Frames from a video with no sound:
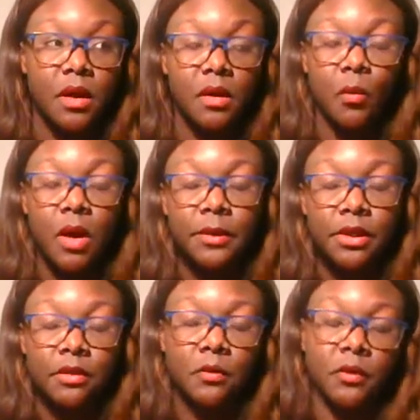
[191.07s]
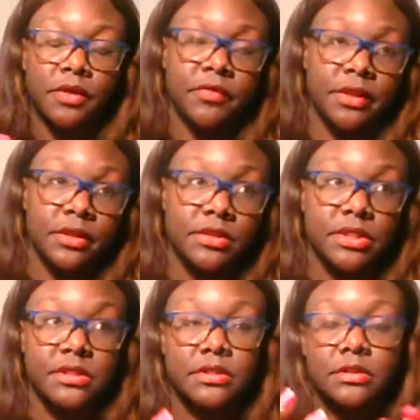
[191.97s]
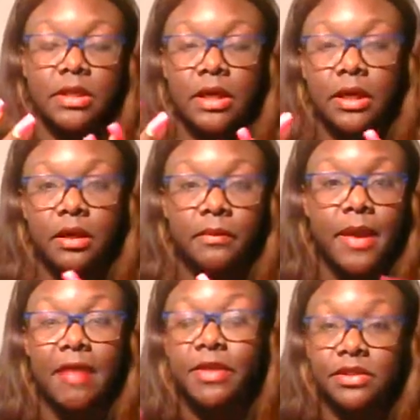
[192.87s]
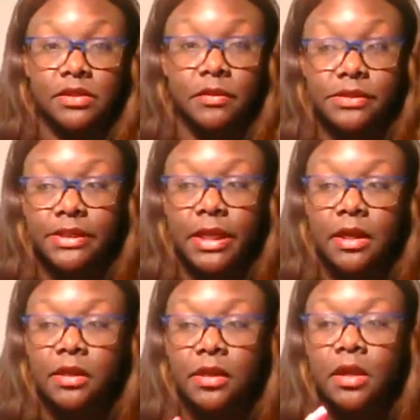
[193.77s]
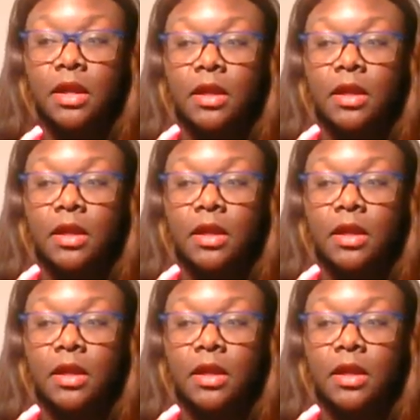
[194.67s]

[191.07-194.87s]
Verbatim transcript: a woman or even just uh, having a certain skin color,